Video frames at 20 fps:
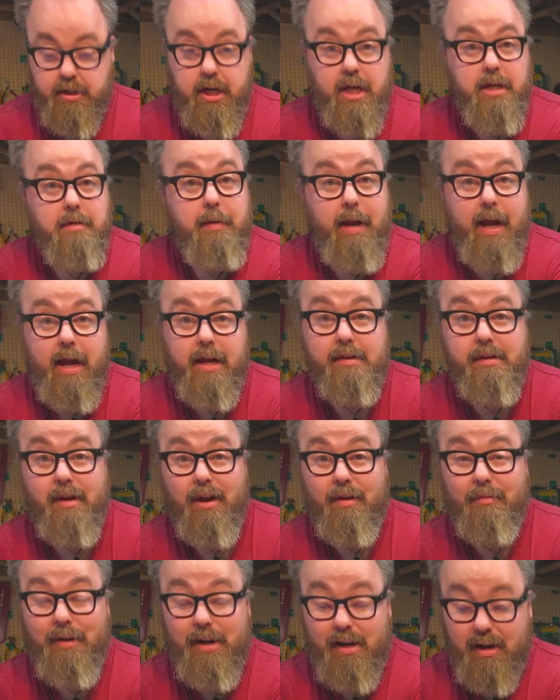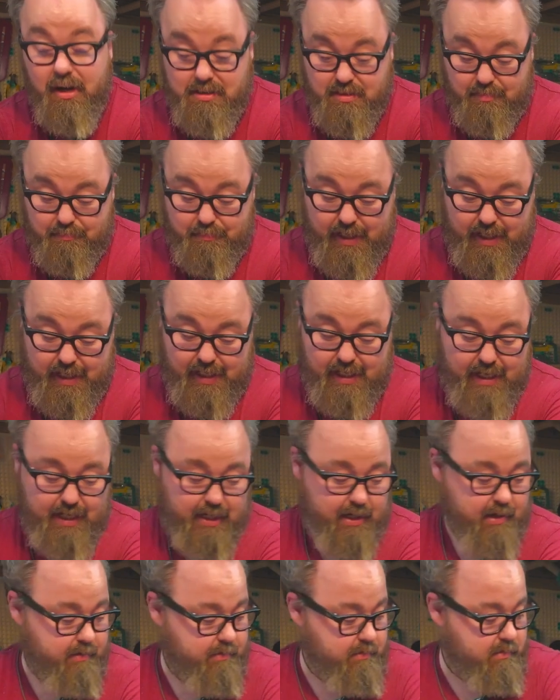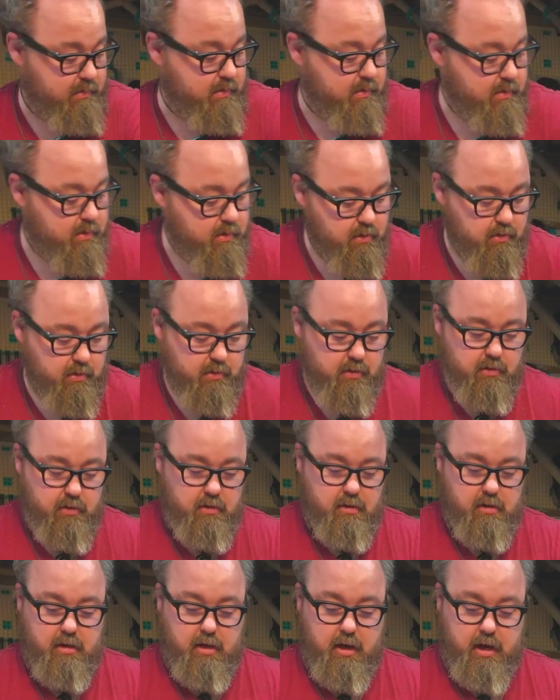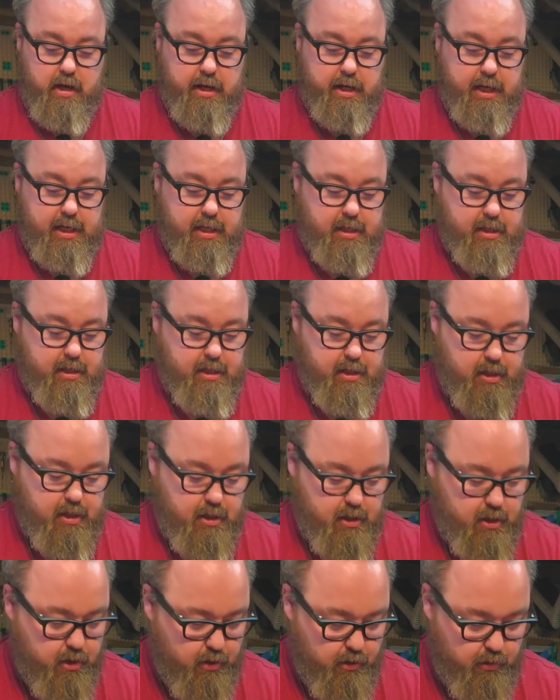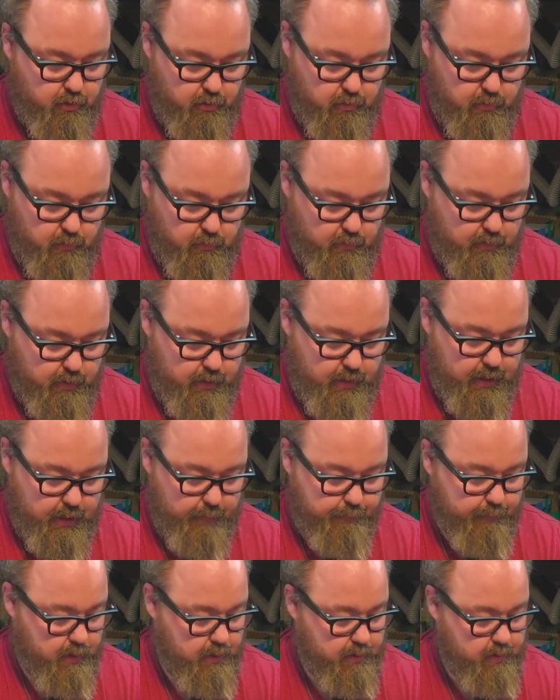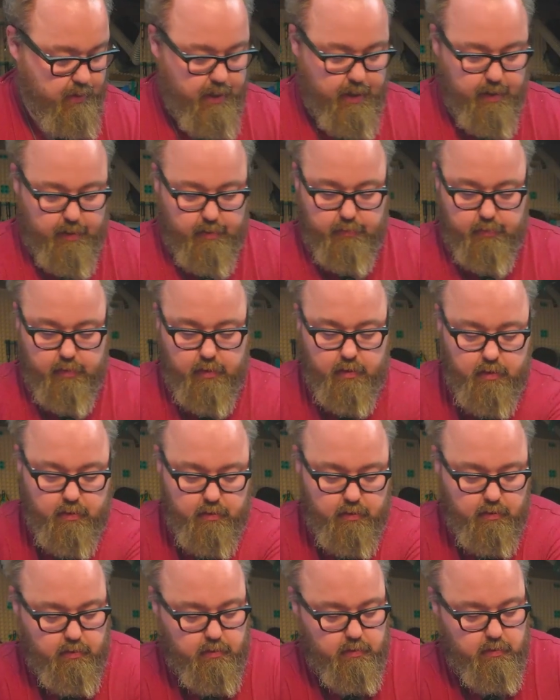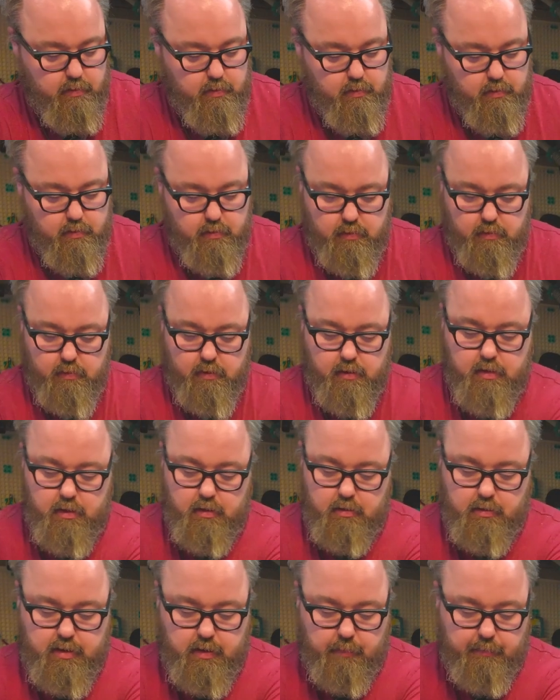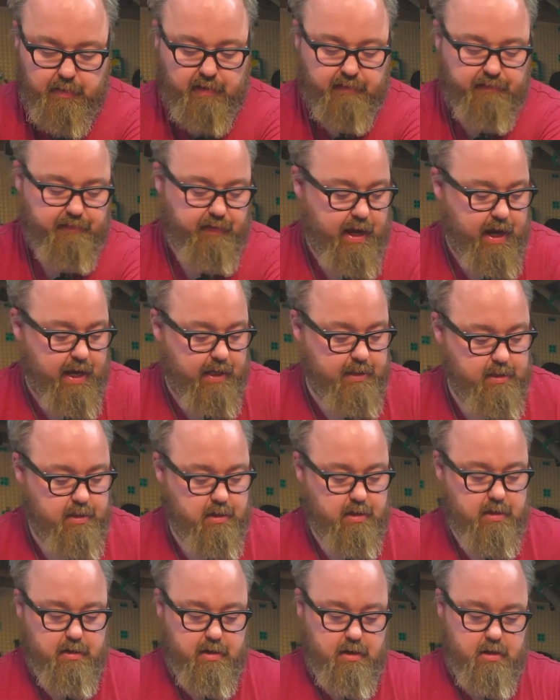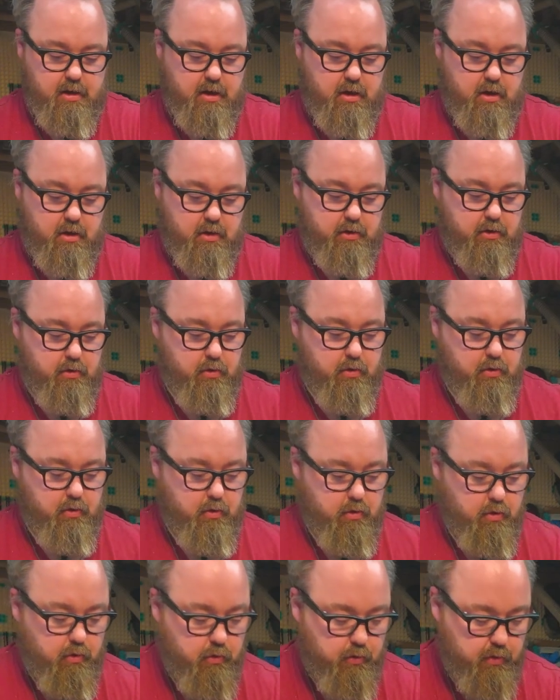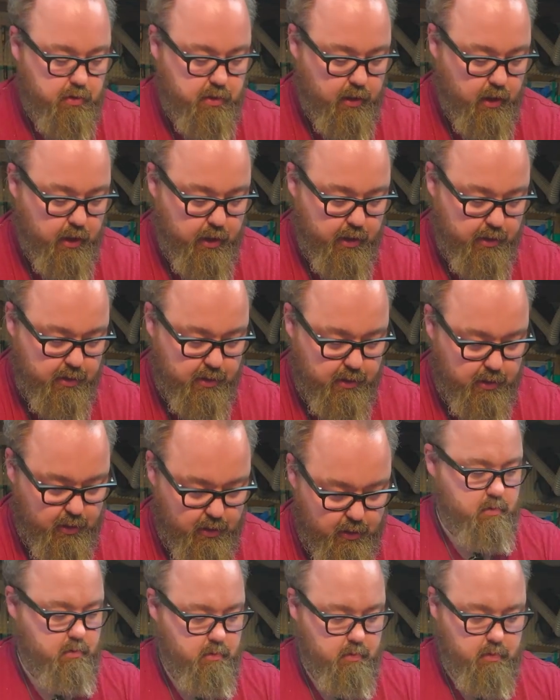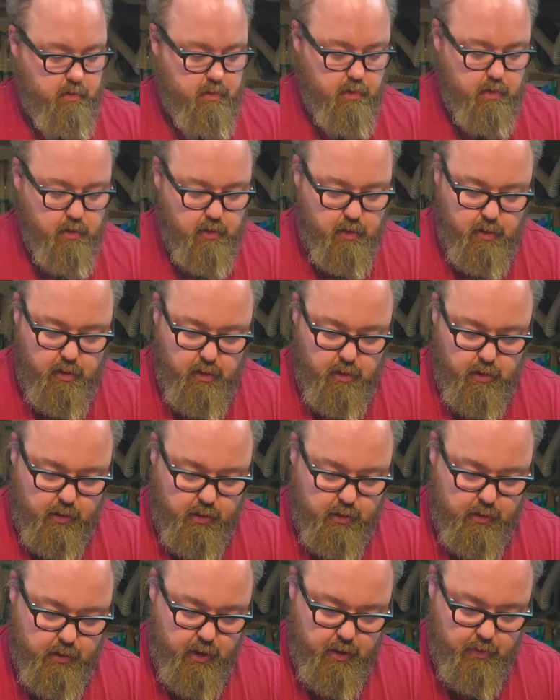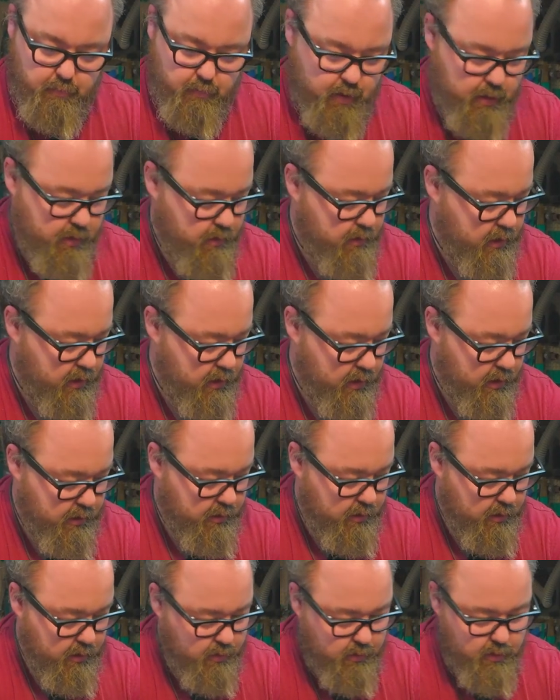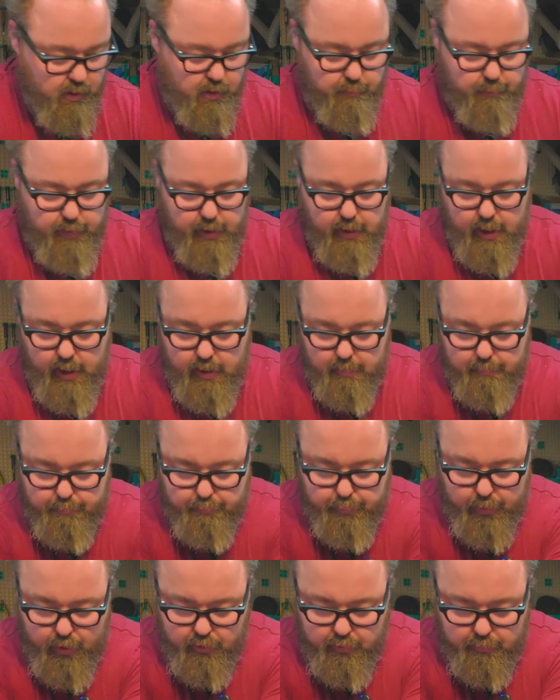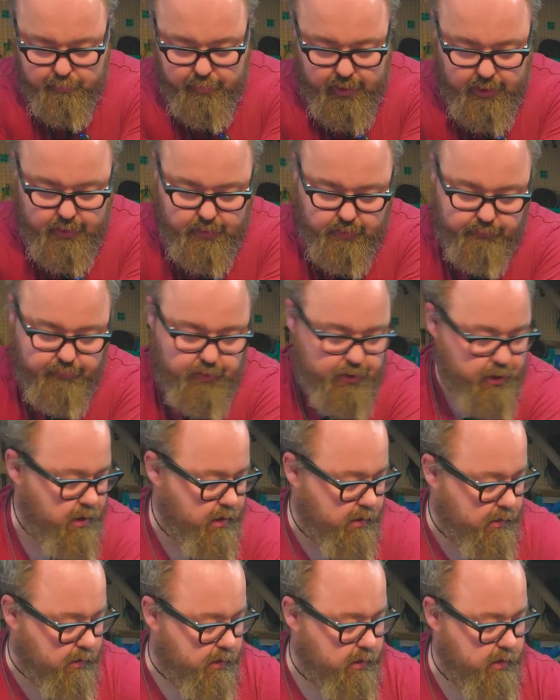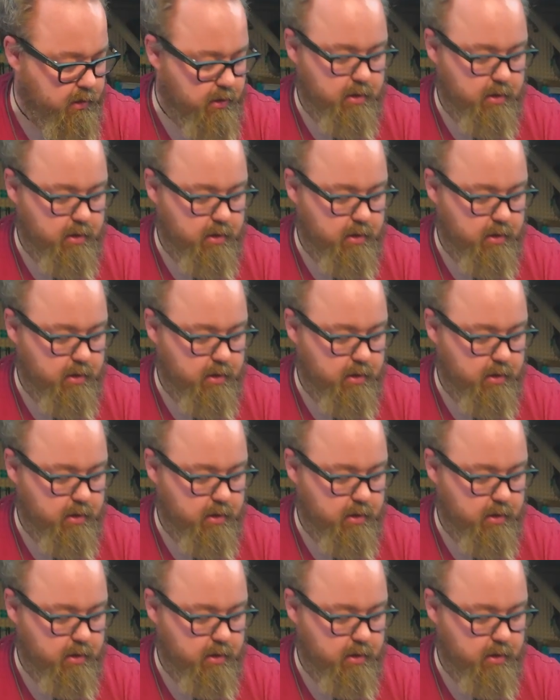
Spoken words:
Change plans, I realise I'm being an idiot. I need to clamp this down to something flat on all sides, because otherwise it is just going to be a bowed piece of junk.